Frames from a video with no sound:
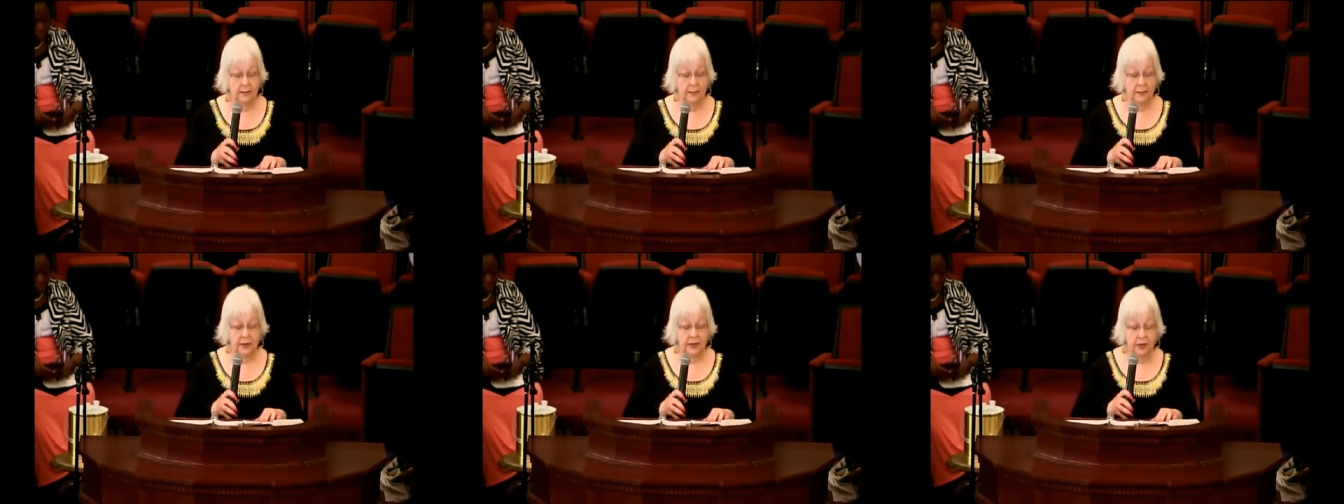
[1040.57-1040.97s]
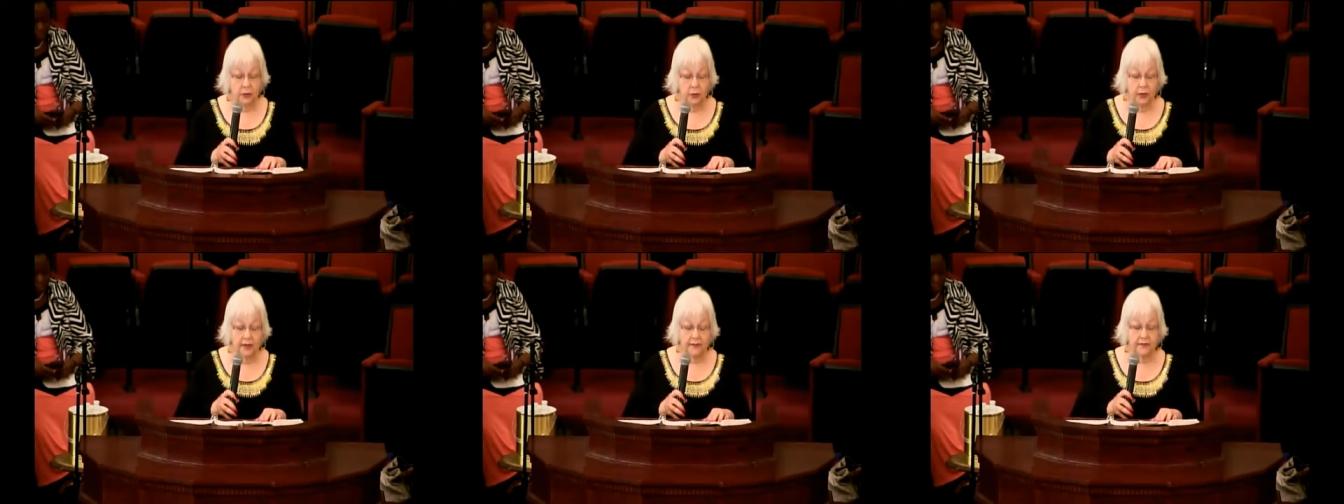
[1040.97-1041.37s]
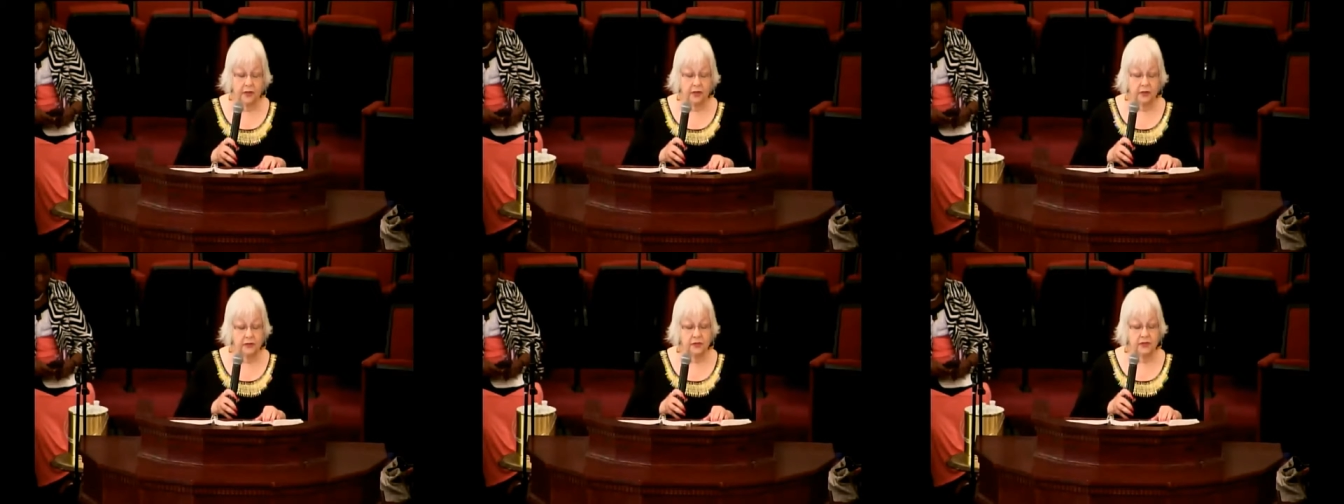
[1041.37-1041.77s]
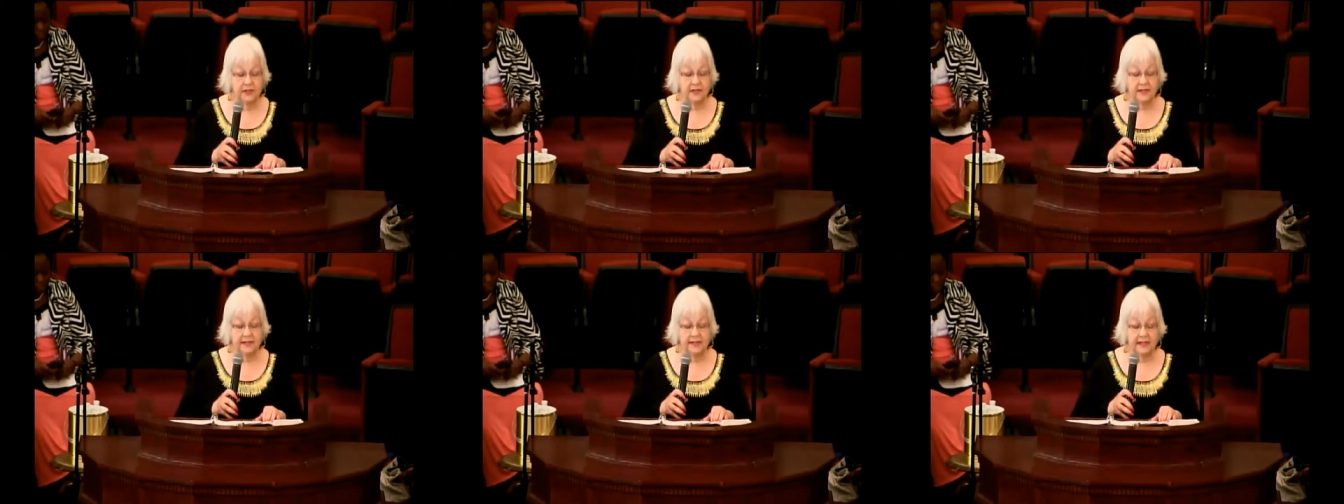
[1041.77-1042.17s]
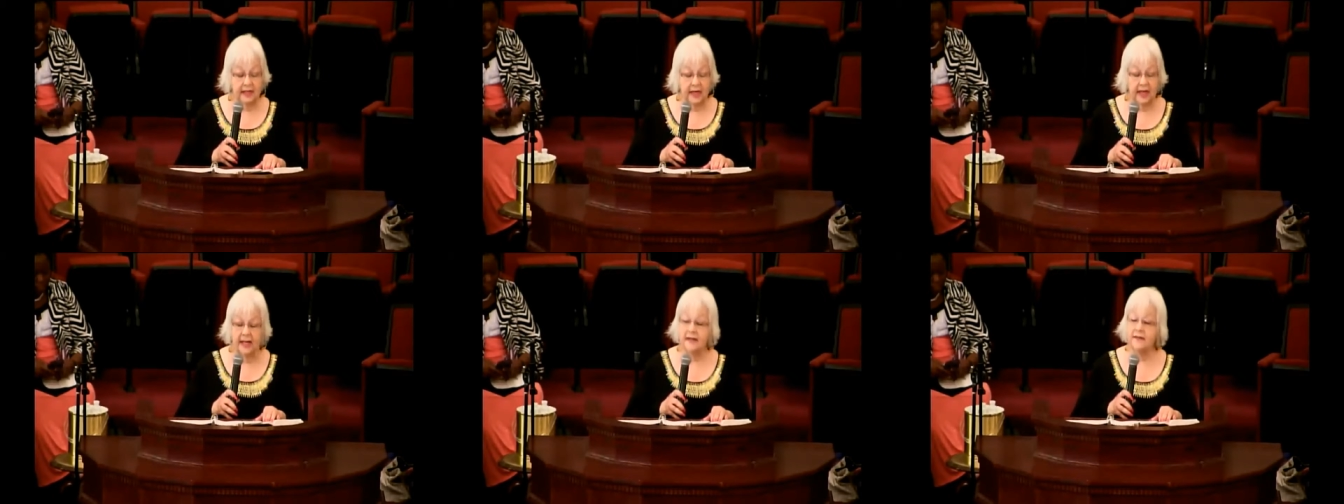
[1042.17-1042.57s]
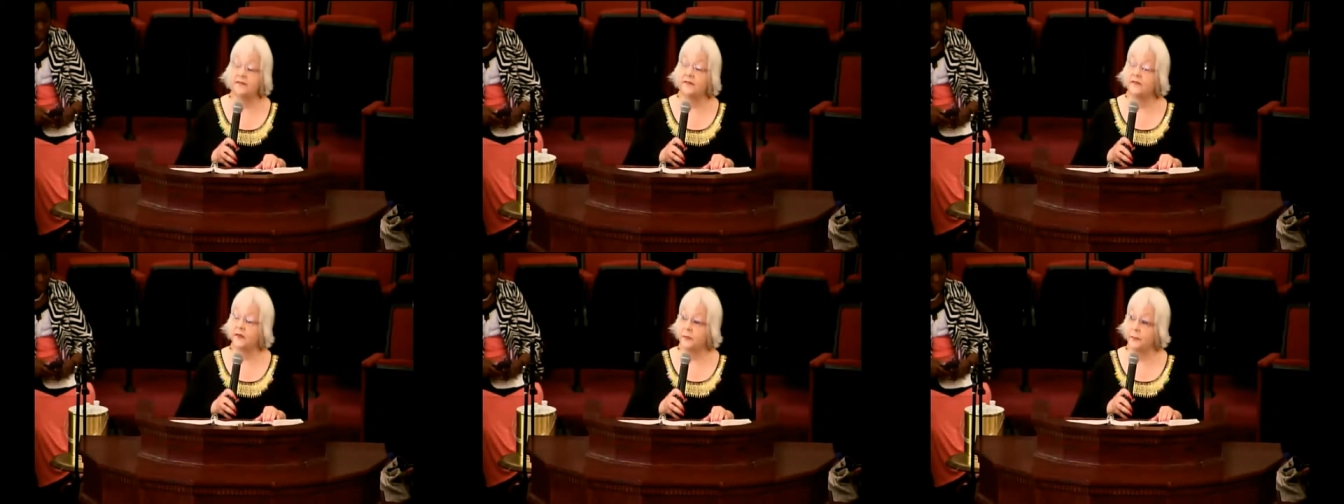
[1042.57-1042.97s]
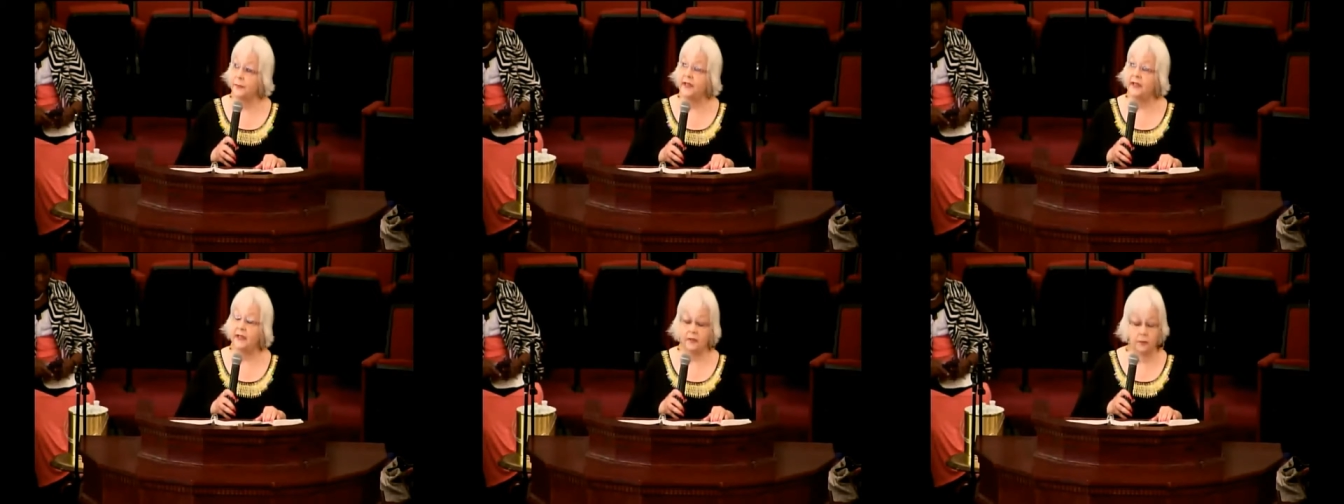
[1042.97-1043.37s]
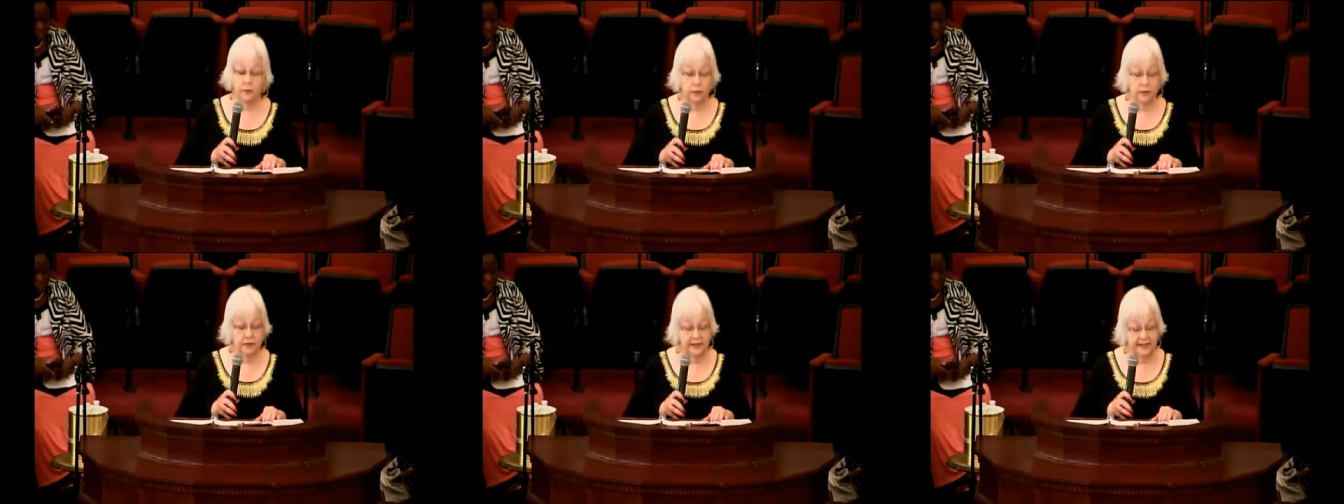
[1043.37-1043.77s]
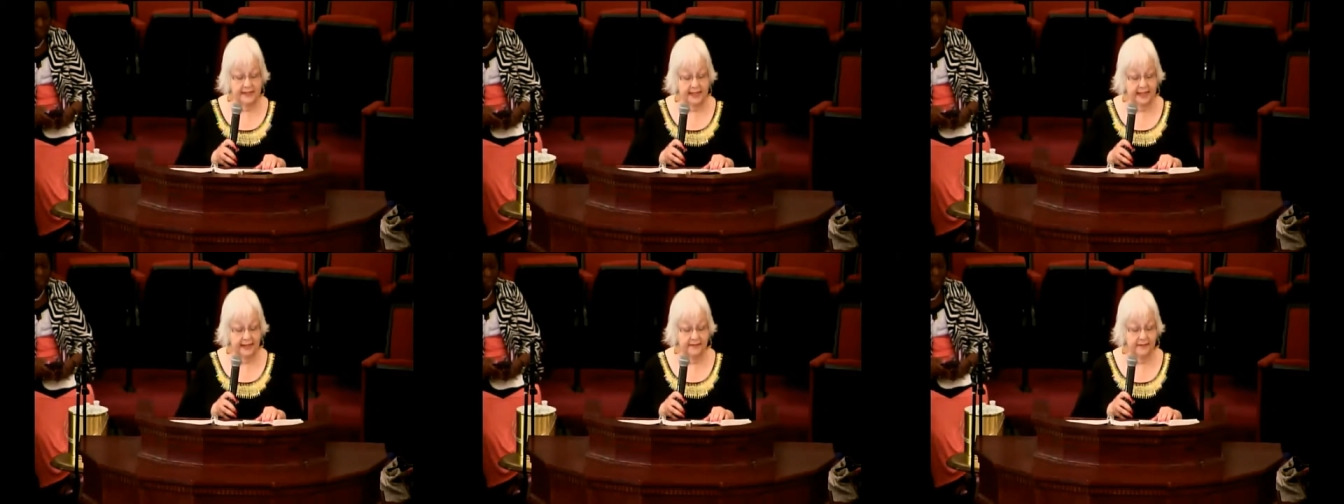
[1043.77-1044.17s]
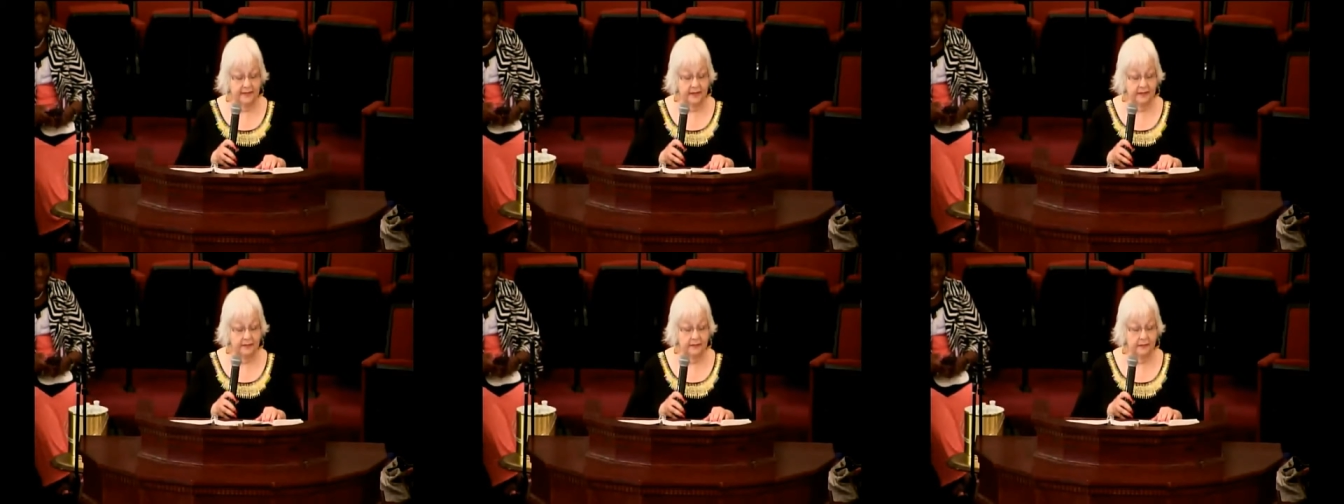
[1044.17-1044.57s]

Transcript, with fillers: but whoever loses their life for me will save it.